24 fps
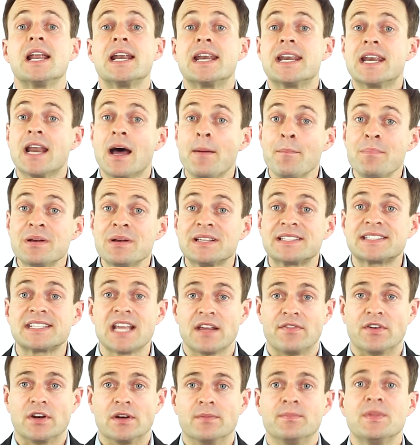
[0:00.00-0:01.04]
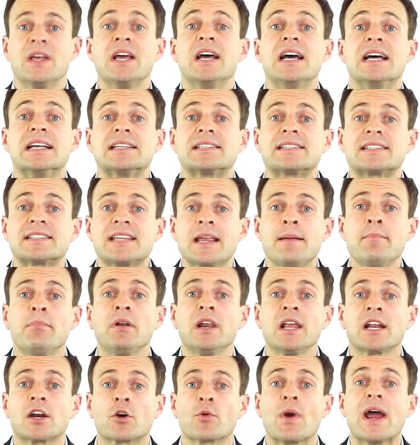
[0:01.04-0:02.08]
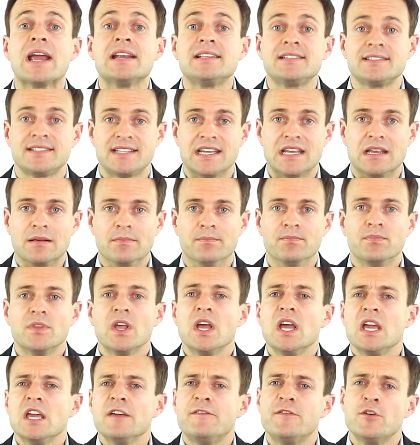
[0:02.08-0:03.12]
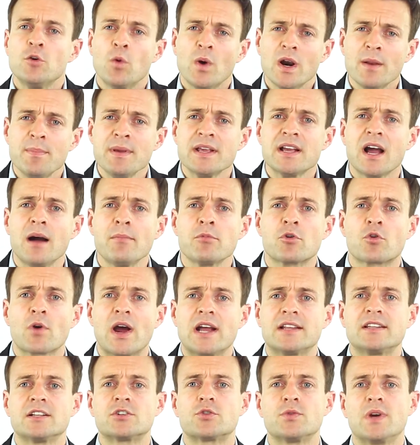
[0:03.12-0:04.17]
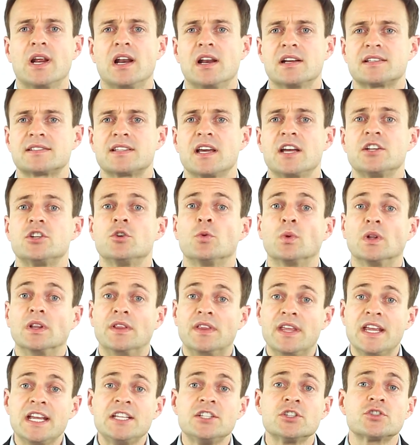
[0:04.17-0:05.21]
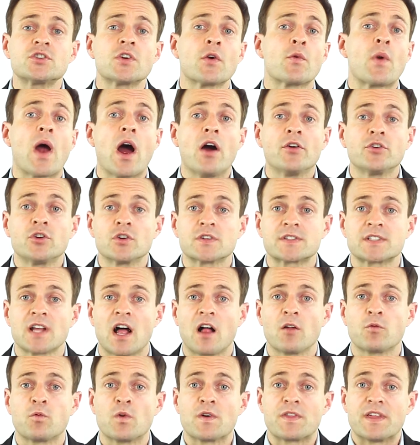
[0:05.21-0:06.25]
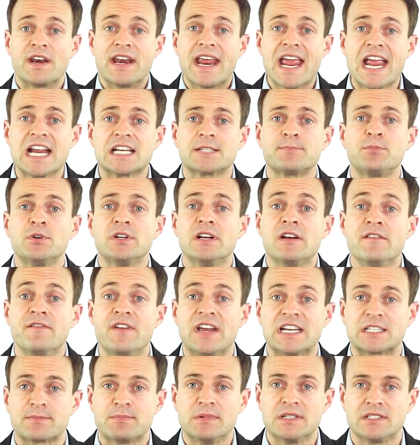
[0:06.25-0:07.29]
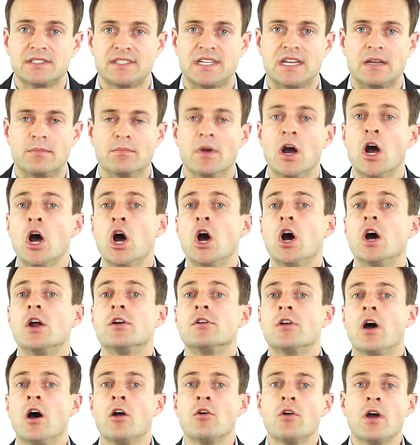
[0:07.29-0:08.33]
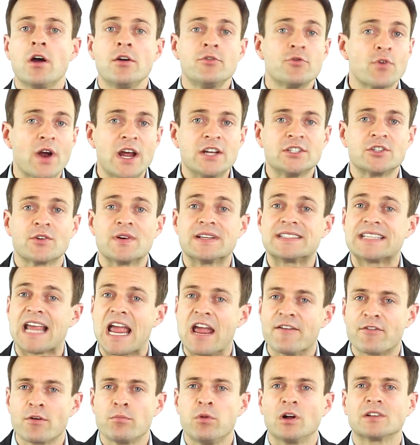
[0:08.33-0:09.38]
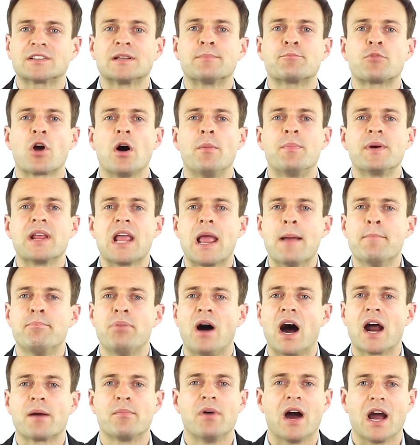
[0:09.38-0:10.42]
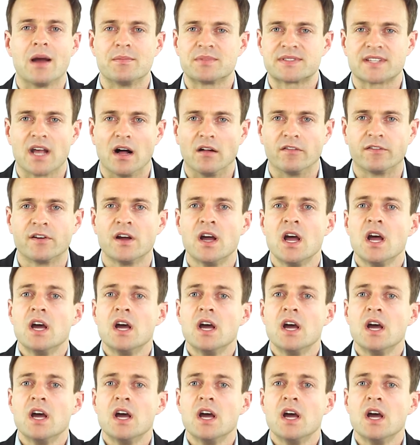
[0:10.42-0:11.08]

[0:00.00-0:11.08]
Number 7, assemble a great team. If you want to become great at real estate, you will need to surround yourself with an expert investment team. No Lone Ranger has ever built a property empire by himself.